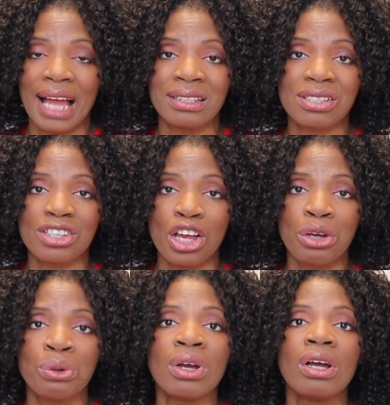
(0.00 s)
And
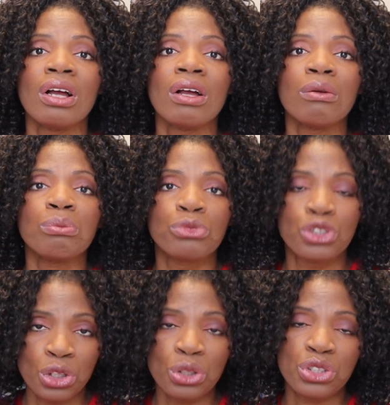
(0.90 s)
so
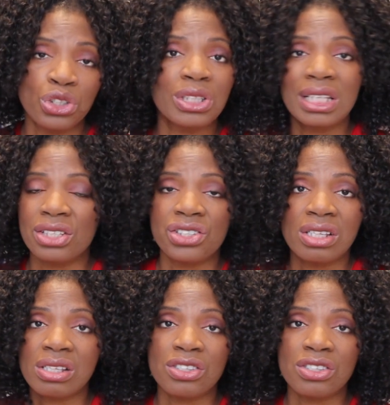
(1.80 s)
do your due diligence.